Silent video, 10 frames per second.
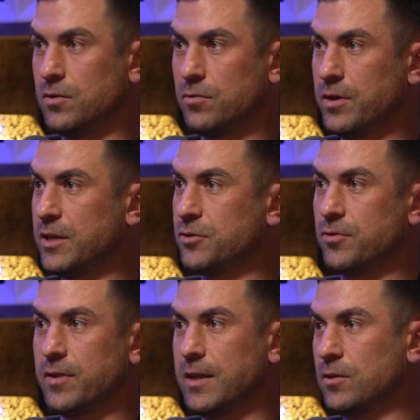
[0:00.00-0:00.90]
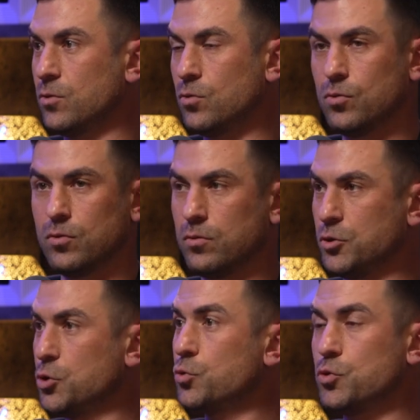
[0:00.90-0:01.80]
internet, Google,
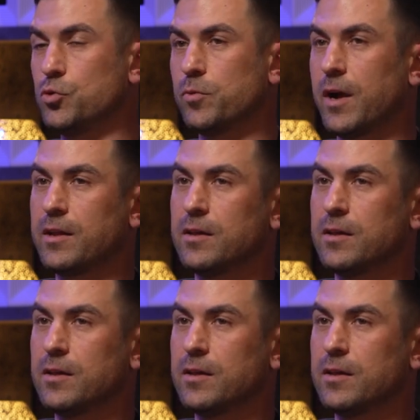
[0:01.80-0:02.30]
YouTube, right?